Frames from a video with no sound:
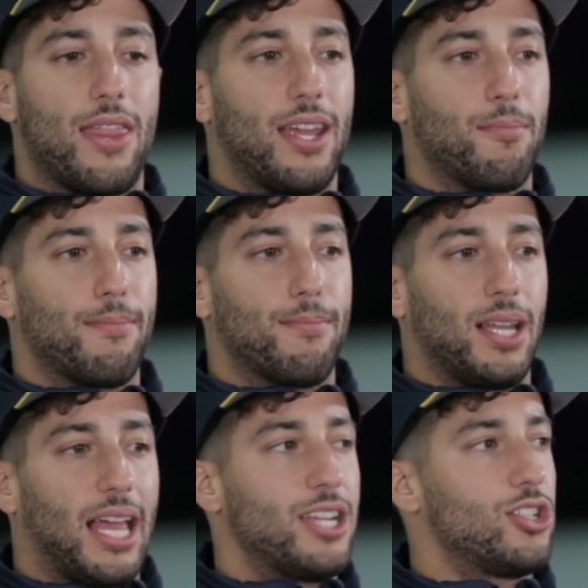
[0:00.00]
I think
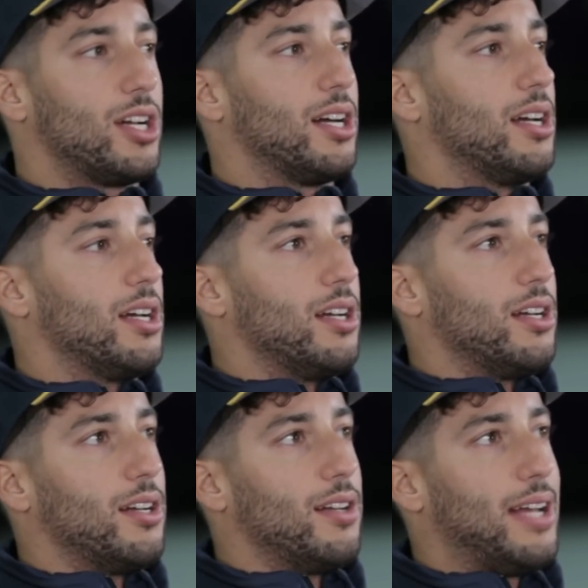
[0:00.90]
Malaysia,
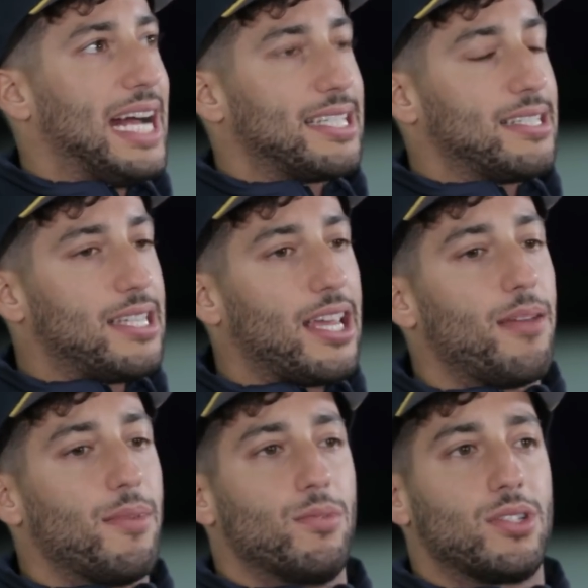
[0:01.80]
as a
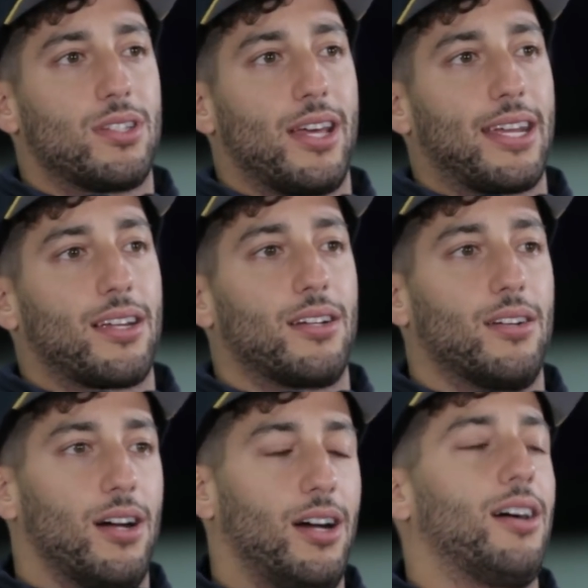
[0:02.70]
team, it was like,
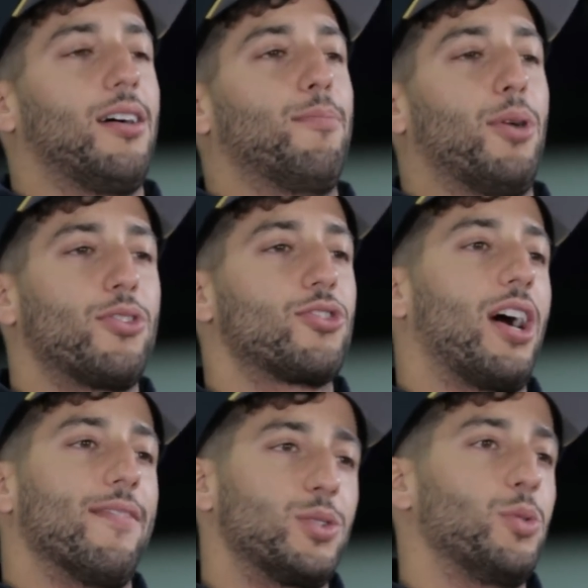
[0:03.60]
oh, both
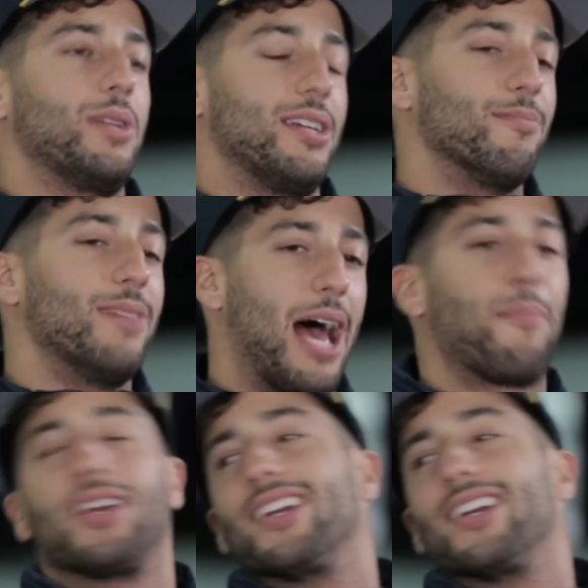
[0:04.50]
drivers will be happy